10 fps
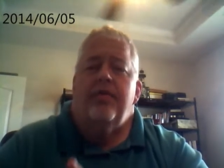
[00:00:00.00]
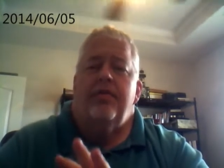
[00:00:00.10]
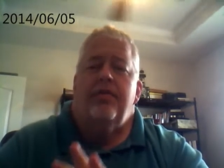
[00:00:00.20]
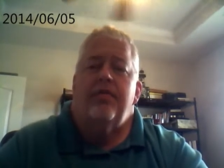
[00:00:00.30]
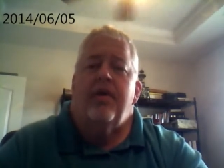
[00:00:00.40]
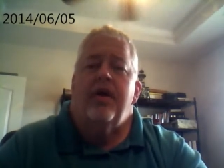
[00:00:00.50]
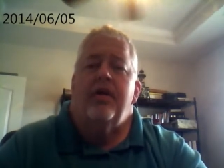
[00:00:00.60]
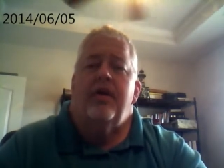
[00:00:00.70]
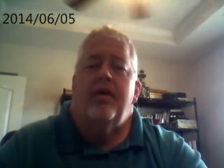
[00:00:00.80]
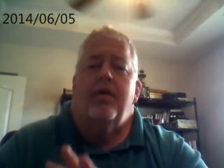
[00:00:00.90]
the
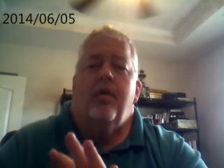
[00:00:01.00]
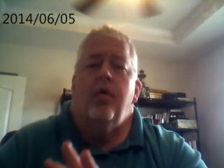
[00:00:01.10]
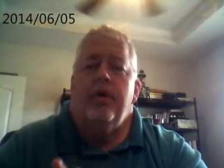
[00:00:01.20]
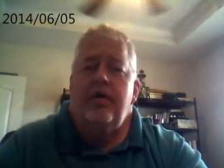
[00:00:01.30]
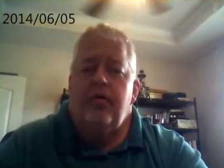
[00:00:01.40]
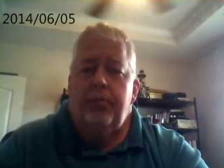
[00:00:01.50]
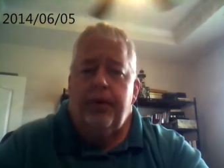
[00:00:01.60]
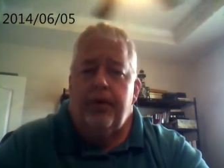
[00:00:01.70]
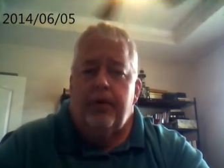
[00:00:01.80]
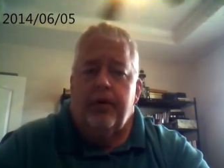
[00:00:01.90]
Son, and the Holy
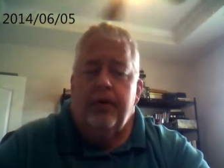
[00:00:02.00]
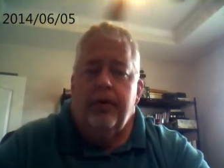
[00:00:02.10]
Spirit.